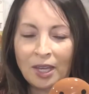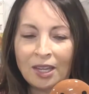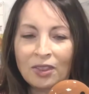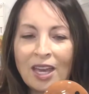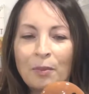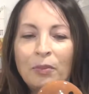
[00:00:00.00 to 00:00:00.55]
had
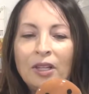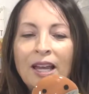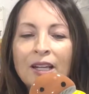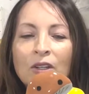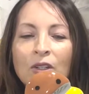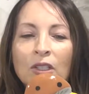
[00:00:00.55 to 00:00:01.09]
that
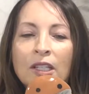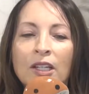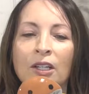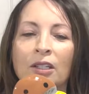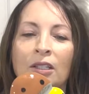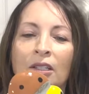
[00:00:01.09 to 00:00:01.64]
plaque
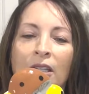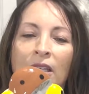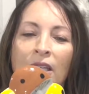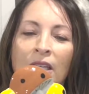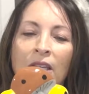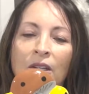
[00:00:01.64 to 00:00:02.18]
earlier.
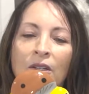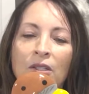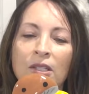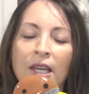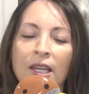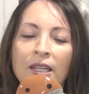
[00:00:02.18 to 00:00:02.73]

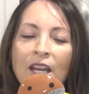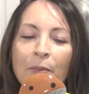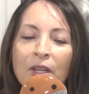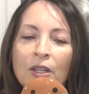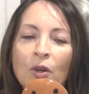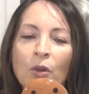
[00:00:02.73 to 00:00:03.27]
Here's a
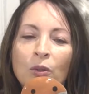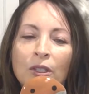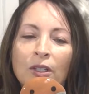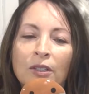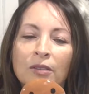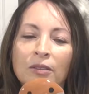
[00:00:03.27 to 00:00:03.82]
napkin holder.